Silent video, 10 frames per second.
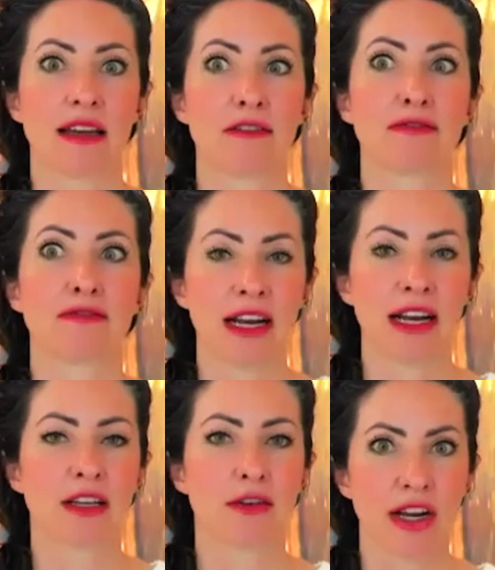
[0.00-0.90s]

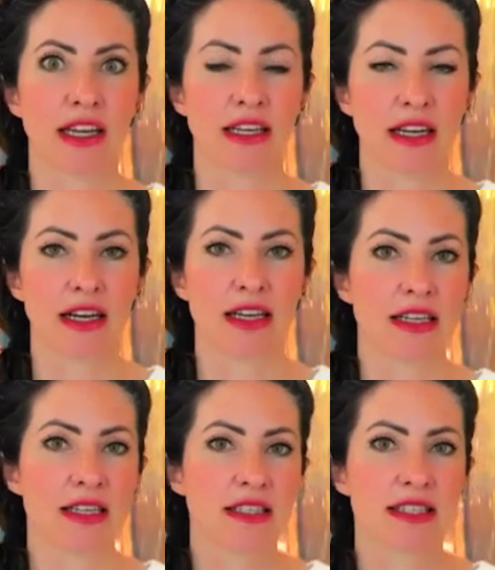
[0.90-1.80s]
finally
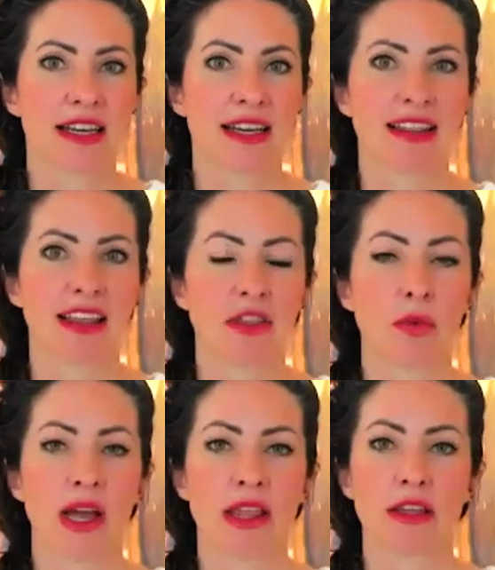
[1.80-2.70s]
recognize that the
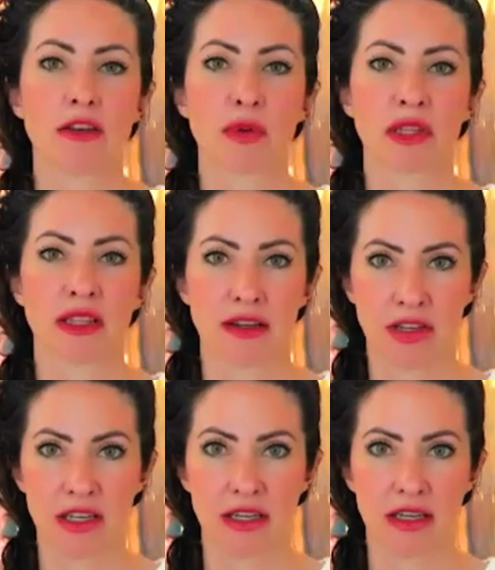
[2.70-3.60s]
way that you've been
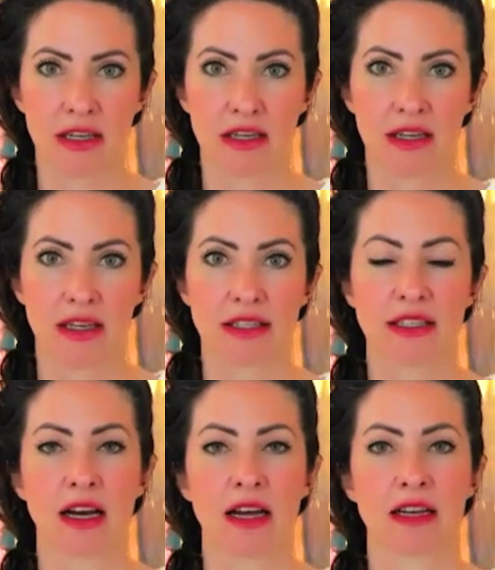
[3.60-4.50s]
living is
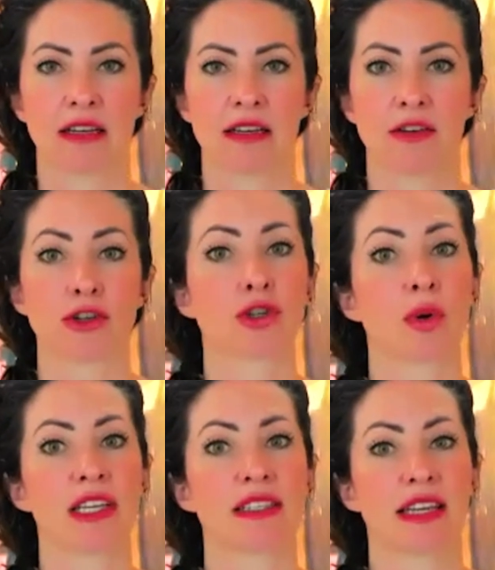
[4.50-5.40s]
not your
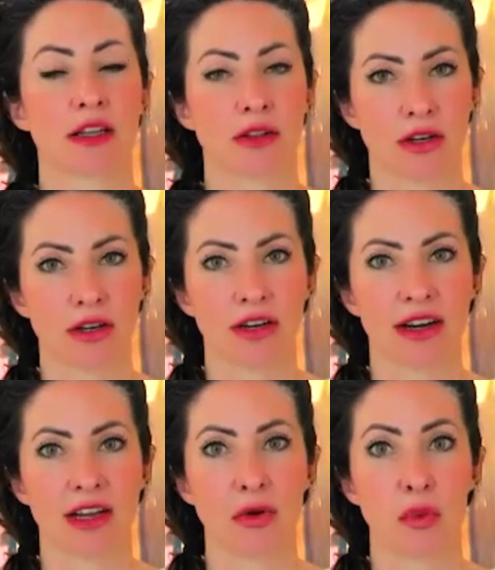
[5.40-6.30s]
choice any longer,
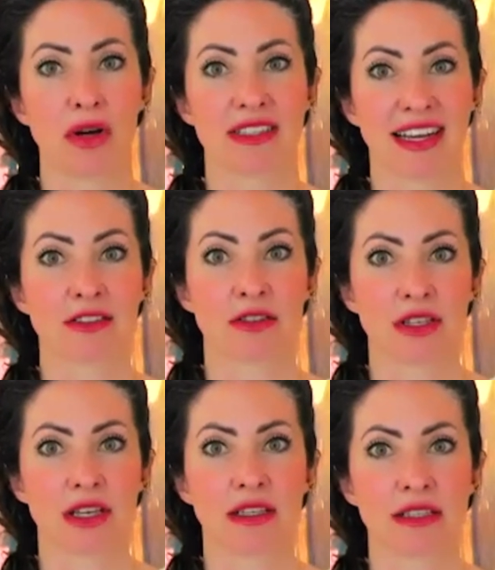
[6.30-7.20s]
and you want to
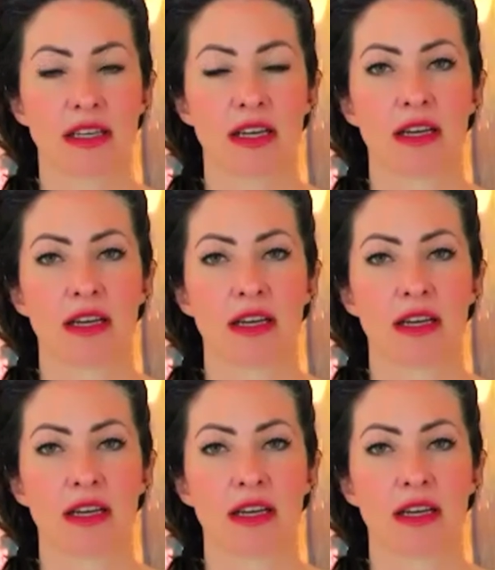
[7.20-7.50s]
exercise